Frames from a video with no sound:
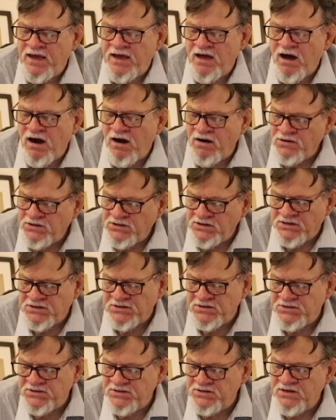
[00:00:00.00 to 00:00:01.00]
an
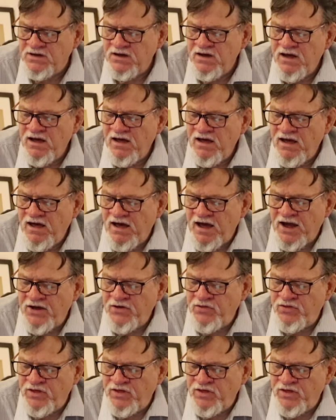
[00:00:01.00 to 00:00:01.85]
artist, I